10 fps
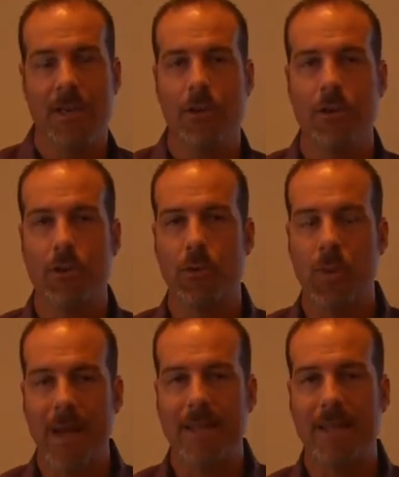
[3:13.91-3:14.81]
You're
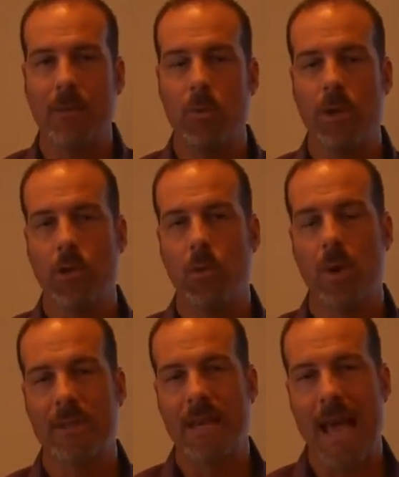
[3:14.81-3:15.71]
directing what you
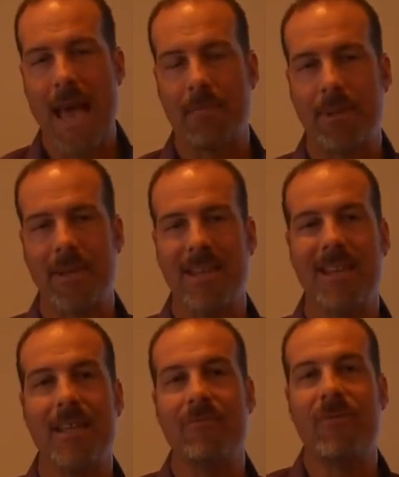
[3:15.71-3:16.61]
want to happen
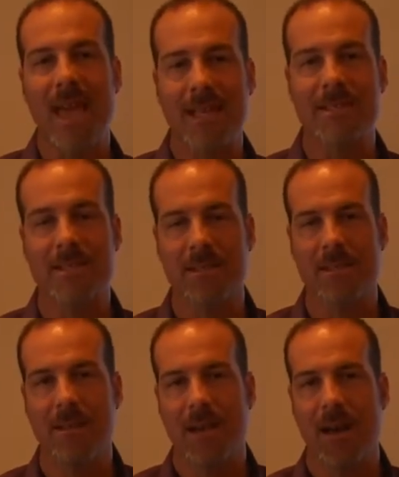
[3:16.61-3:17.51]
in
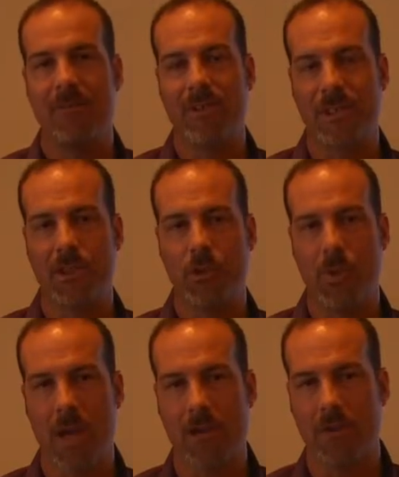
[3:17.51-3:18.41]
advance of a
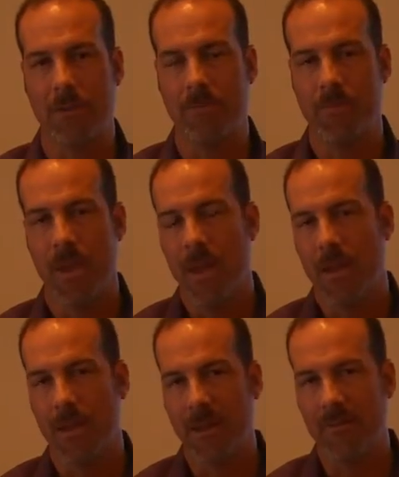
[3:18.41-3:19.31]
situation.
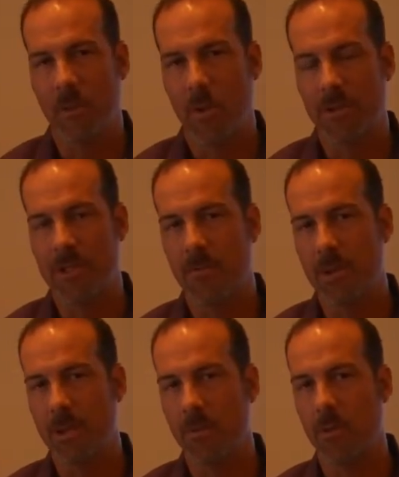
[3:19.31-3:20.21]
And a living will
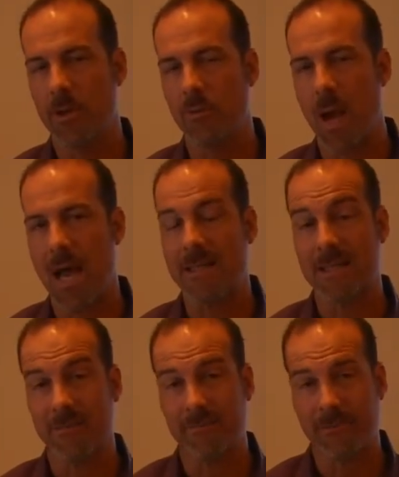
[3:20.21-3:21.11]
typically would
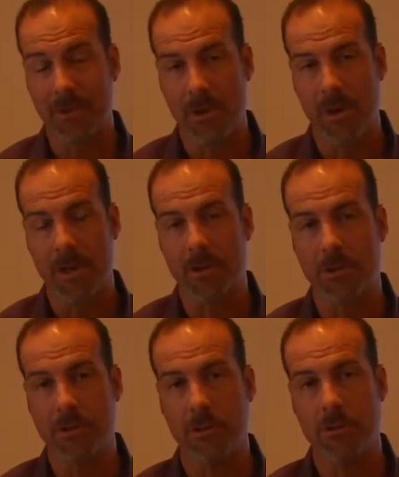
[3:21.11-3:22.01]
arise in Florida
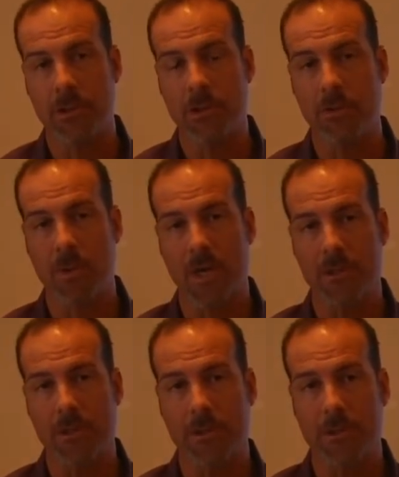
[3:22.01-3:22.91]
under two
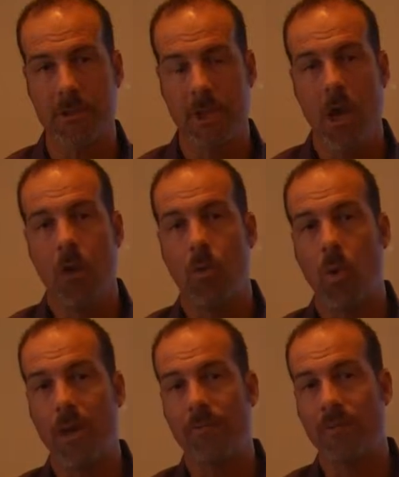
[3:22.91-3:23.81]
situations.
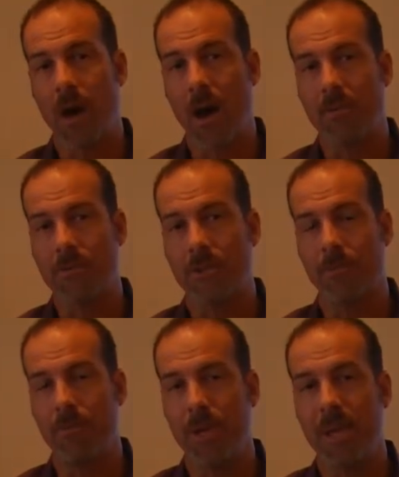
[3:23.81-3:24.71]
One
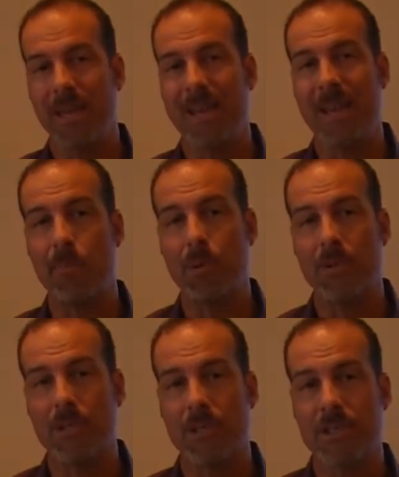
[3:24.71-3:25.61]
involves being in a
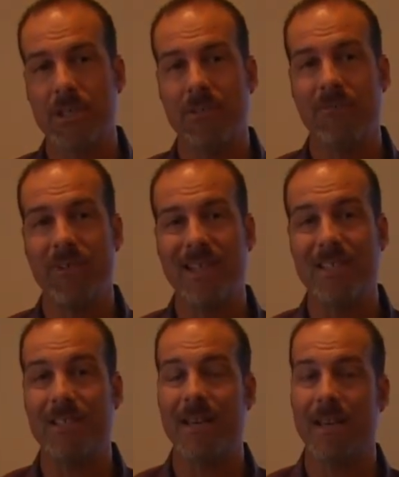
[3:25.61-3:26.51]
persistent
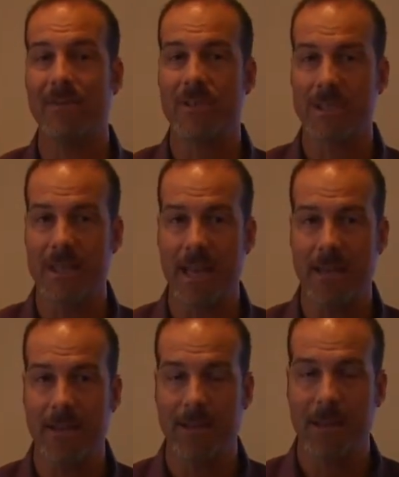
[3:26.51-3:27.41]
vegetative
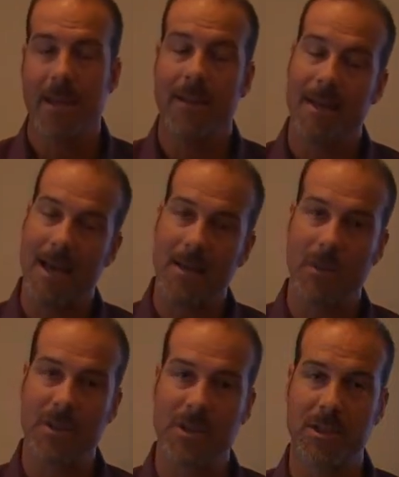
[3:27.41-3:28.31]
state. That
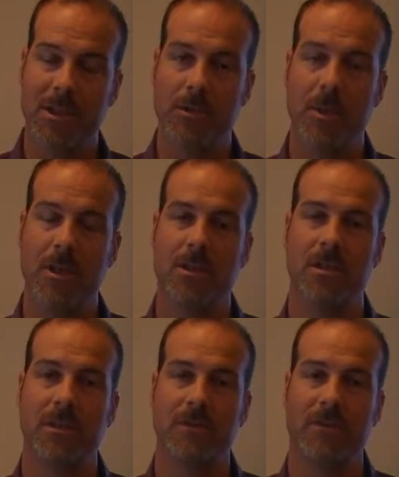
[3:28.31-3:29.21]
was the
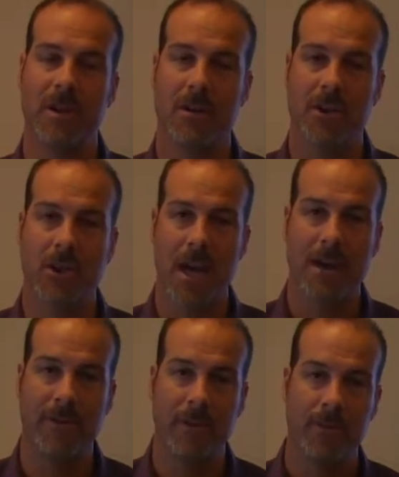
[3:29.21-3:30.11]
situation of Terry
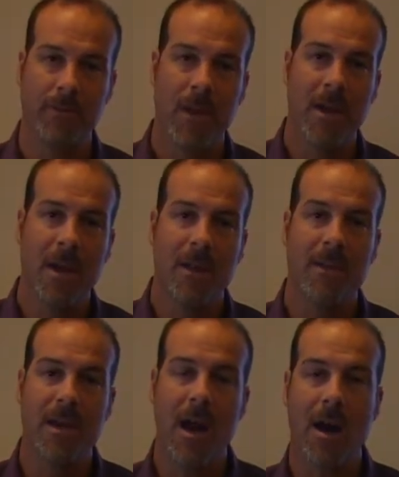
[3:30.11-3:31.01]
Schiavo.
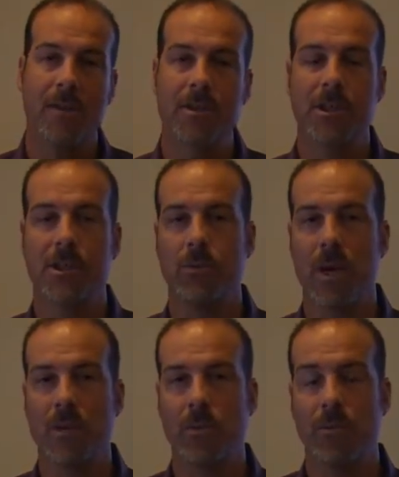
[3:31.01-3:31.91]
The other
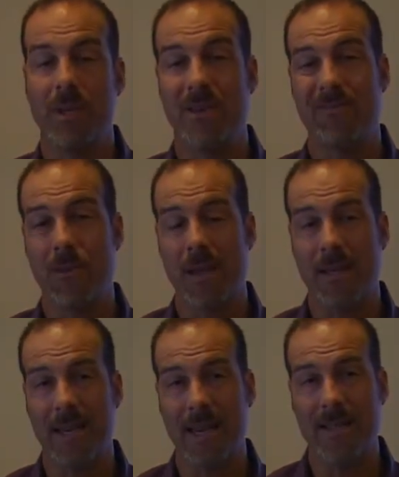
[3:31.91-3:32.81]
situation would be if you're
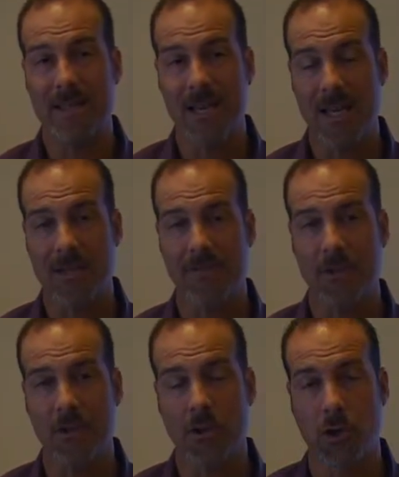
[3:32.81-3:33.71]
at the end stage of
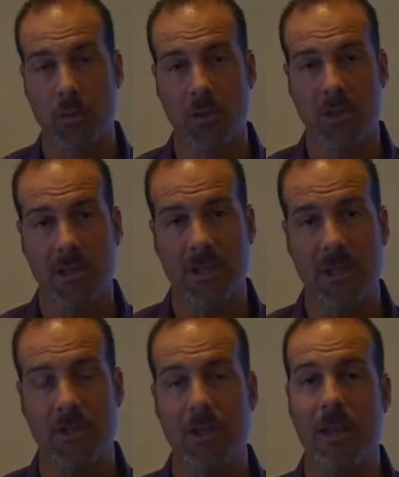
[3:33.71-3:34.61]
a terminal
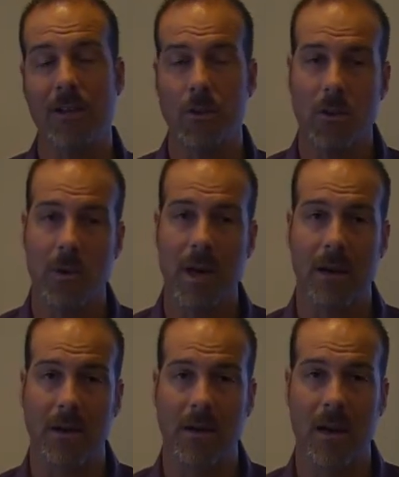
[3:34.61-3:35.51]
condition and you are
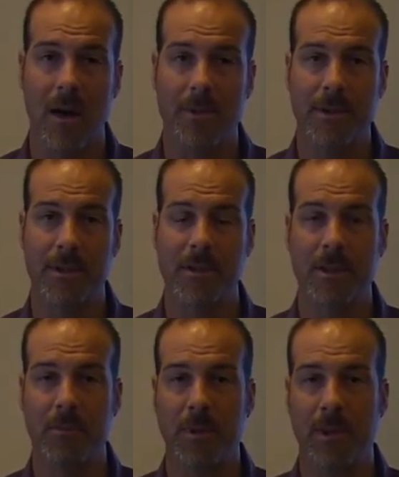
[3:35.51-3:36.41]
not competent
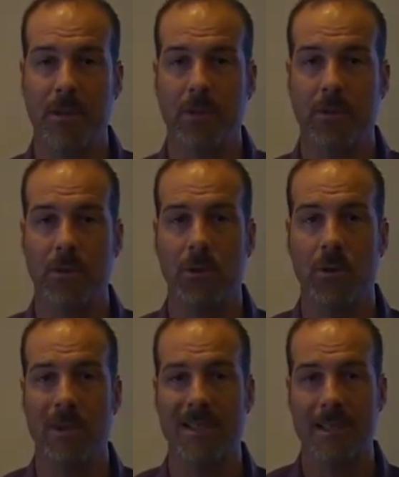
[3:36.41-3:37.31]
to speak to
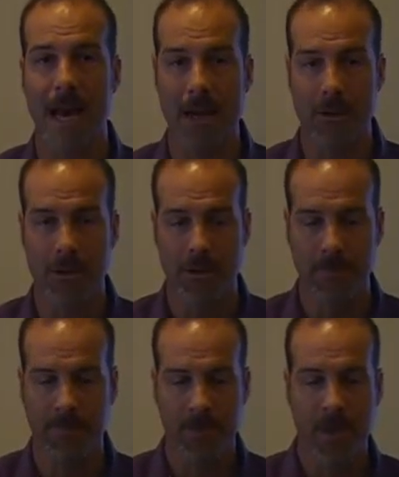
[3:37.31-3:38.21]
your desires.